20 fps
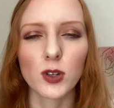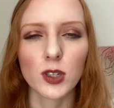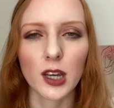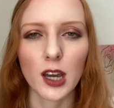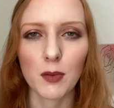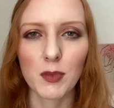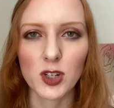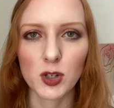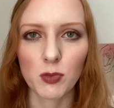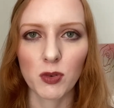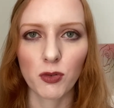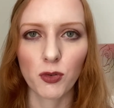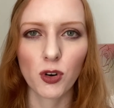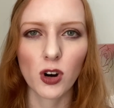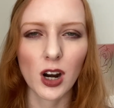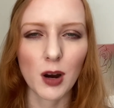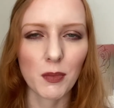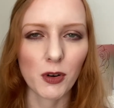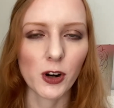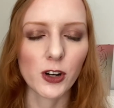Like I mentioned before,
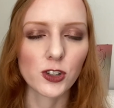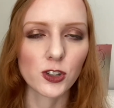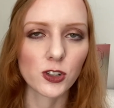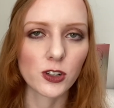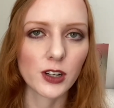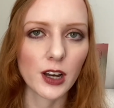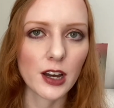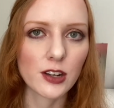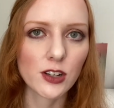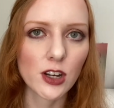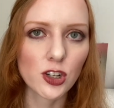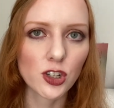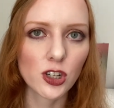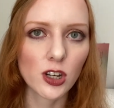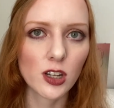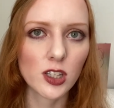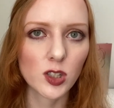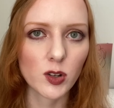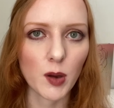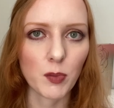I'm a registered
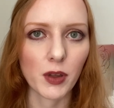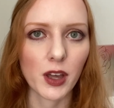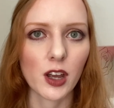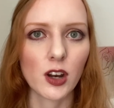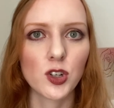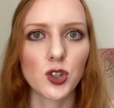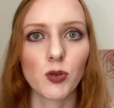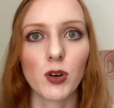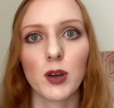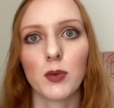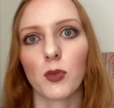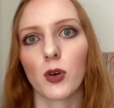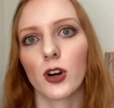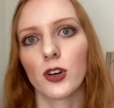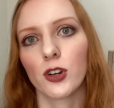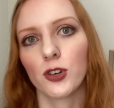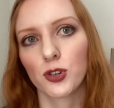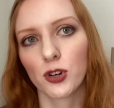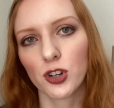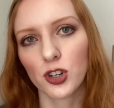dietitian, so I plan on doing more
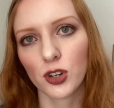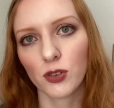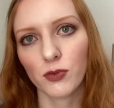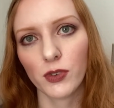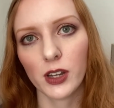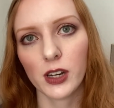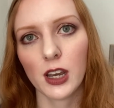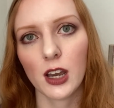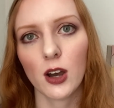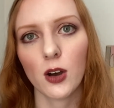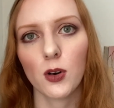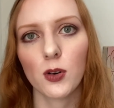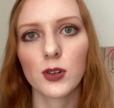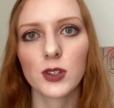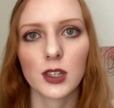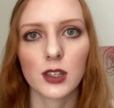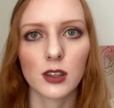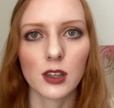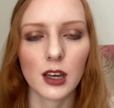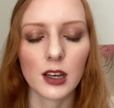nutrition
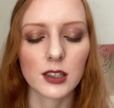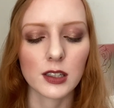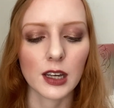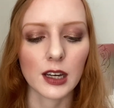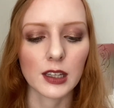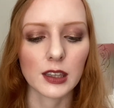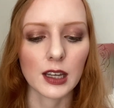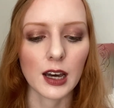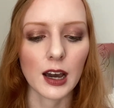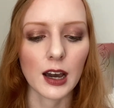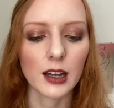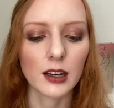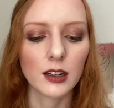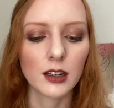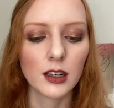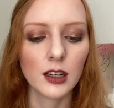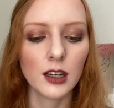videos and things like that,